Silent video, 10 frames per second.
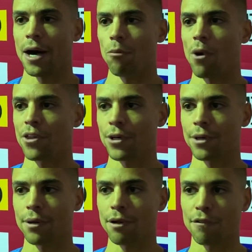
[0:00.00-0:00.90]

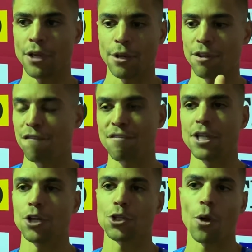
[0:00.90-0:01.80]
Whether they're in
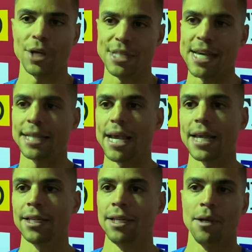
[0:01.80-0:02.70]
1500 all the way to the
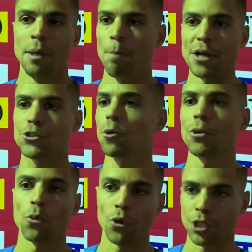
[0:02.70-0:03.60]
10K, best group in
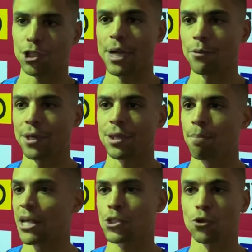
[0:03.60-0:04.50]
the world to train with,
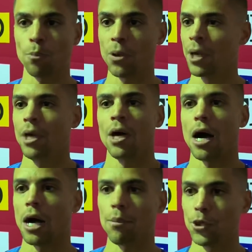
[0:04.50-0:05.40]
best group
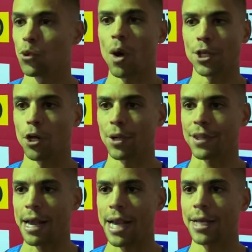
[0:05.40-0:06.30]
you'd want to go with.
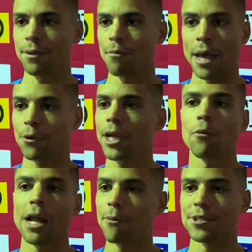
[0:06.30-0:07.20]
I don't care
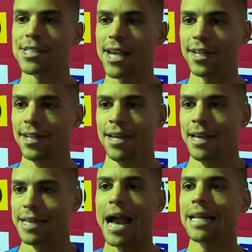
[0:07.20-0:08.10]
what anyone's saying.
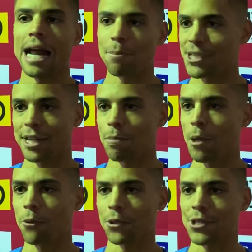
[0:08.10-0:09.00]
99% of the
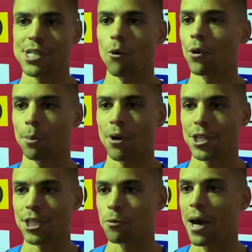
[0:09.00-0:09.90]
people are going to say Oregon
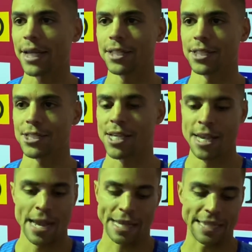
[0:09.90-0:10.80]
Project. Why? Because
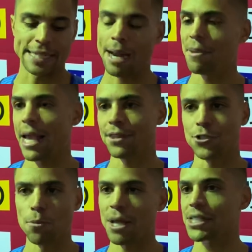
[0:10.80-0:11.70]
at that time they had the
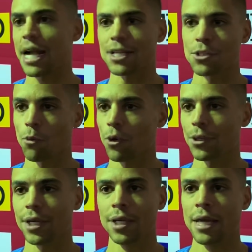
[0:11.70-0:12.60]
two best guys in the
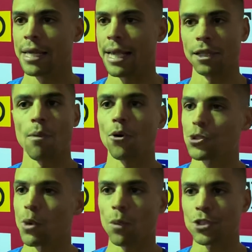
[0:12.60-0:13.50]
world, Galen Moe,
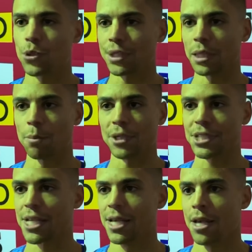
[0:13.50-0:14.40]
who went to the
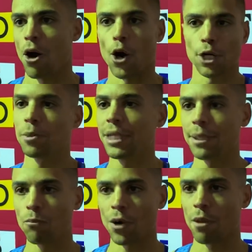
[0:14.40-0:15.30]
Olympics, arguably
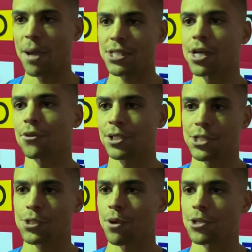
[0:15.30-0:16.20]
one of the best other
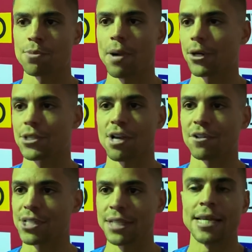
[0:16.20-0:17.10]
distance runners America's ever
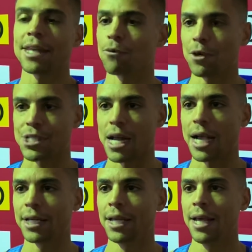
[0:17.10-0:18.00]
seen, Dathan
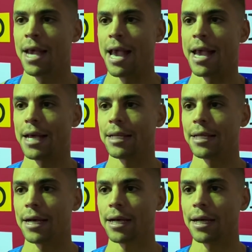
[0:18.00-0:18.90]
Ritzenhine. And
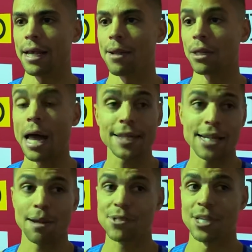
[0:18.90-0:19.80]
a lot of
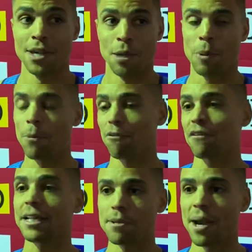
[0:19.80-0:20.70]
times people
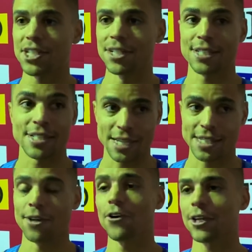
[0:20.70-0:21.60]
forget to mention this, as I
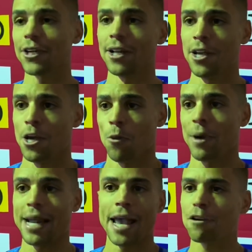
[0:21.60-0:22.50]
said earlier, we
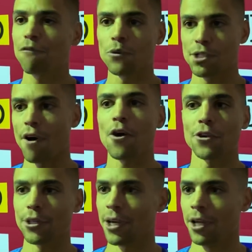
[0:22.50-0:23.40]
had handfuls of
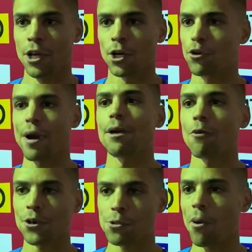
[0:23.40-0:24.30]
other great
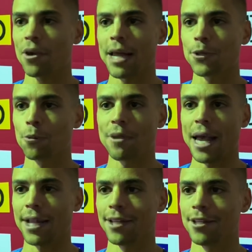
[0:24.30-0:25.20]
runners part of that group
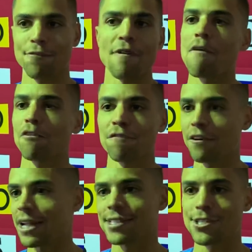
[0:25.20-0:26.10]
that everyone
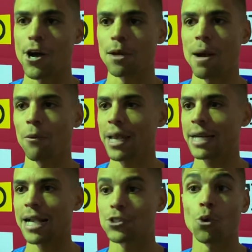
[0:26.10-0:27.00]
forgets to talk about. We had
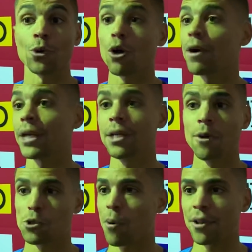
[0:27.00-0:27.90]
guys, Doran Ulrey
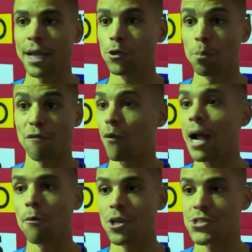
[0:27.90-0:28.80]
was part of that group before
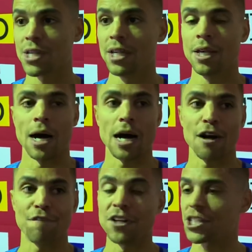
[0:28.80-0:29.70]
I was.
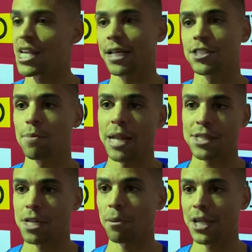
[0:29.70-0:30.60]
Finished second to me in
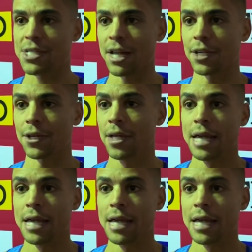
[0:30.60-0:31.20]
NCAAs that year.